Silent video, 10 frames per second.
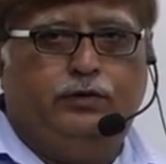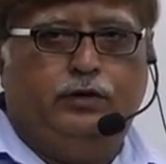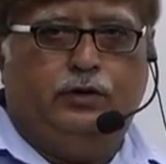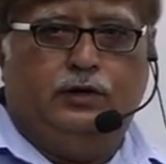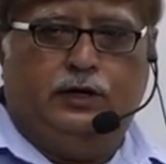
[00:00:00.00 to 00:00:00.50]

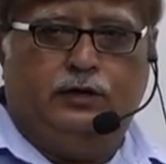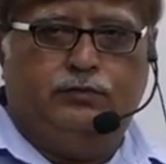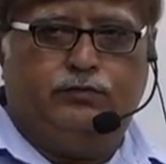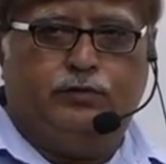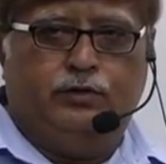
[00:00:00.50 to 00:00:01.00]
the
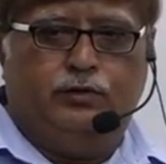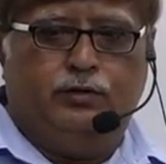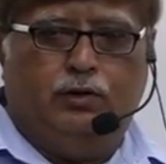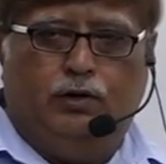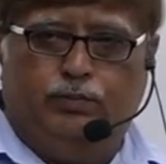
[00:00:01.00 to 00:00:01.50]
answer
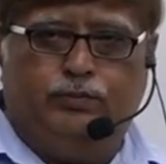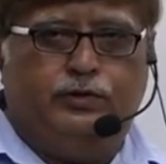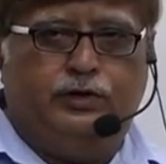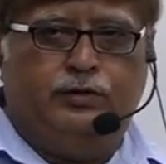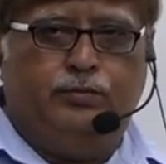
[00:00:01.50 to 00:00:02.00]

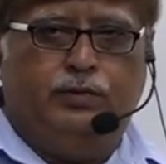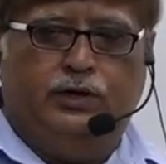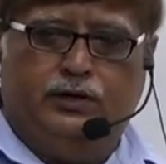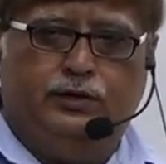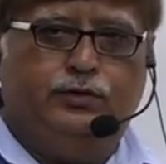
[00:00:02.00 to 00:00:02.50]
obtained
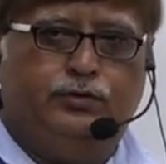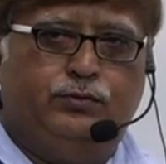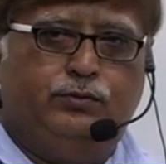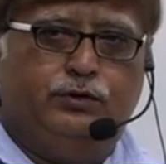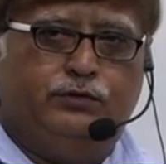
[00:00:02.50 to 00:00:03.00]
by
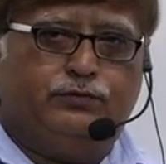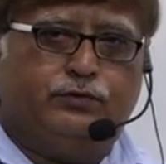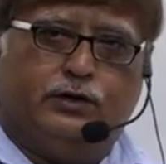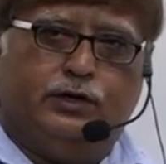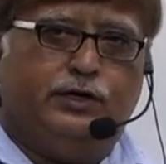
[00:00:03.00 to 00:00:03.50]
you is
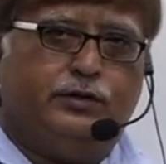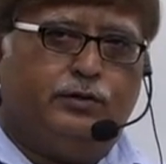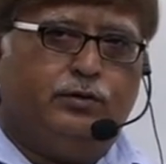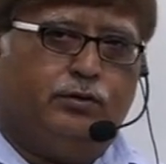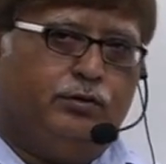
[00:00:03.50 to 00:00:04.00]

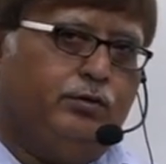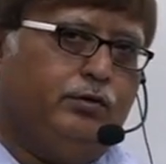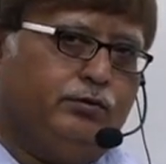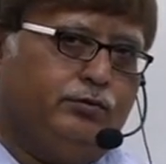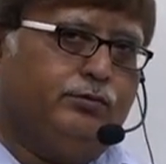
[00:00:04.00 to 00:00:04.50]
correct or
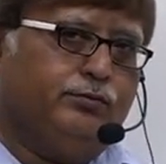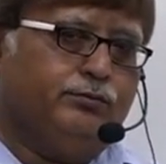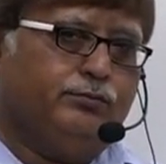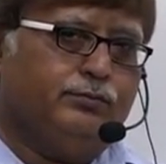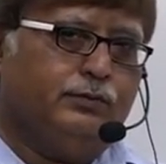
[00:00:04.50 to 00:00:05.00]
not.
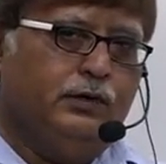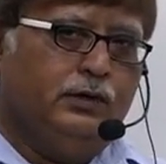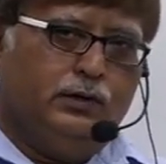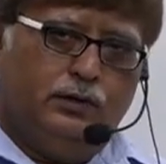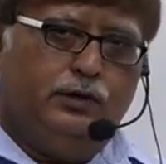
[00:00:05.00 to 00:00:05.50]

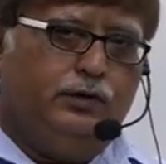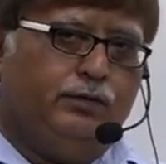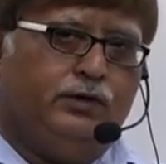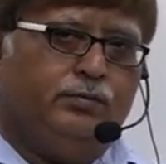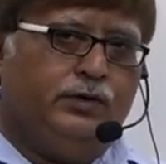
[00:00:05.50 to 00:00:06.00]

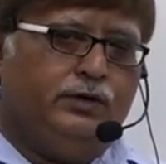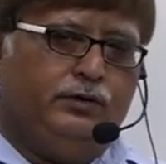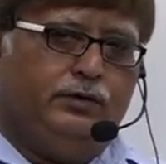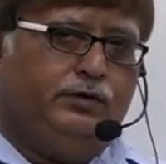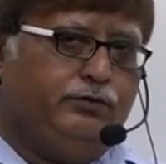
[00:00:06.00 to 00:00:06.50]
Even my
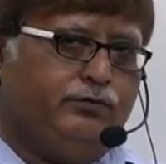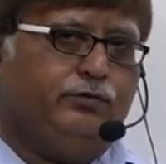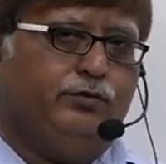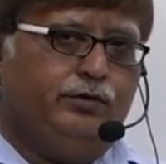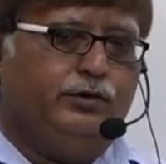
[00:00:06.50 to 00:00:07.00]
dear
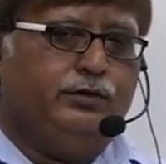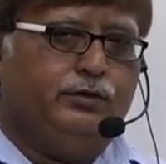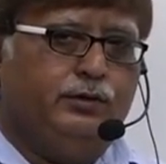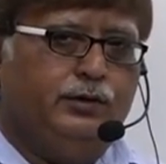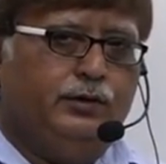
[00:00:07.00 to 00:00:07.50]
student,
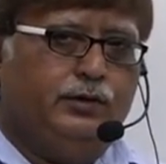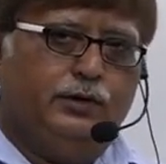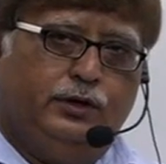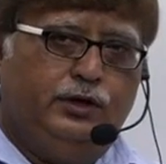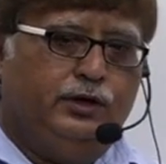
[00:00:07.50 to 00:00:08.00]

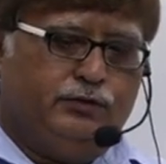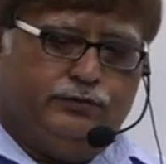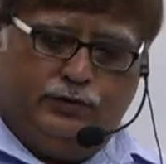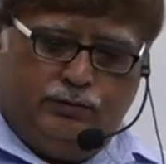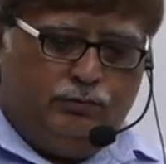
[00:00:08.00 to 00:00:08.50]
in
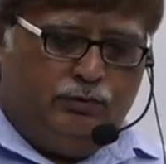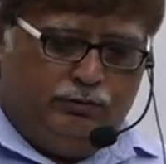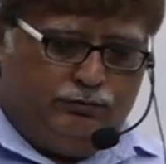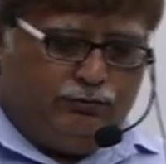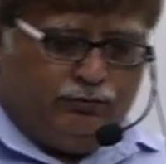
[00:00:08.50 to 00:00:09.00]
exam
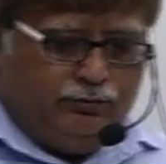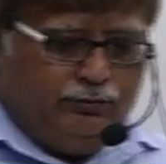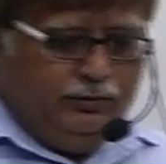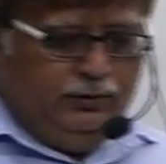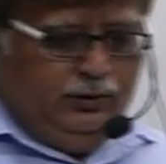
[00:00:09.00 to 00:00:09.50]
also,
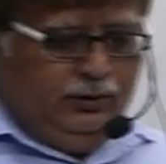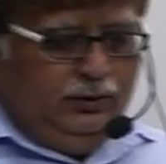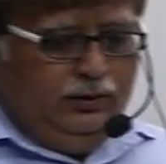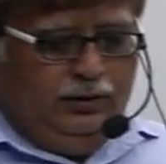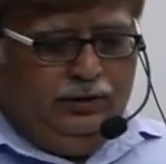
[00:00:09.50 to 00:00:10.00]

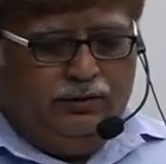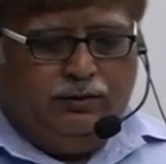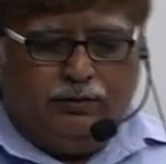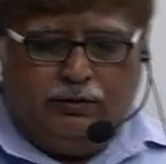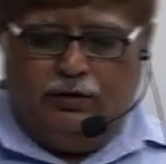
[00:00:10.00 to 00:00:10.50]
in
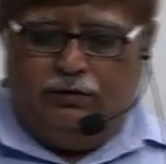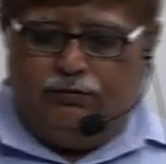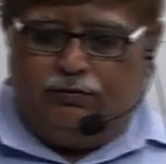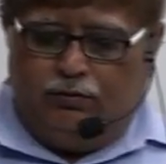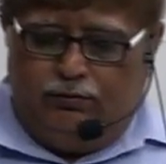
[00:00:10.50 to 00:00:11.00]

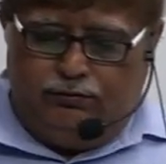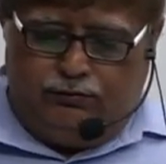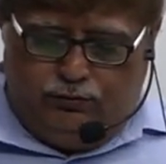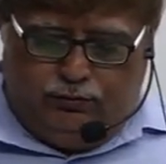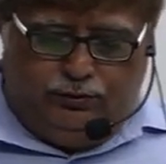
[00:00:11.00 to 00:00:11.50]
test
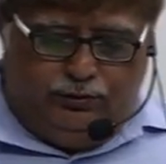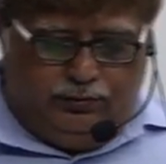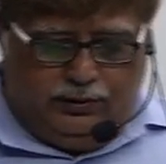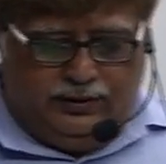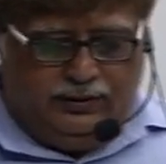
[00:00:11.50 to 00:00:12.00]
also,
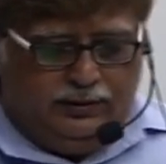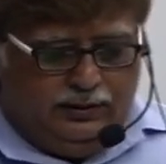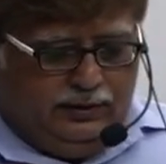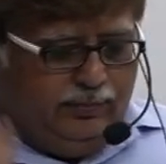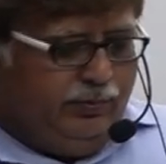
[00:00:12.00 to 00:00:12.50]
you can
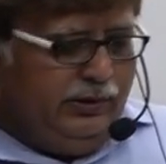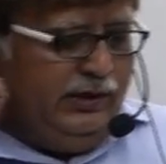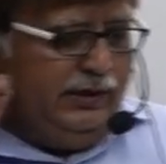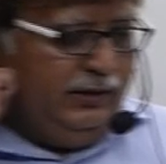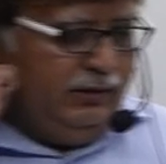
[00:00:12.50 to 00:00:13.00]

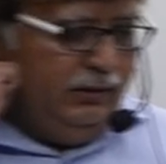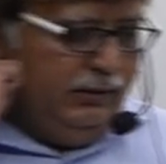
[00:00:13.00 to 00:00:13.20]
apply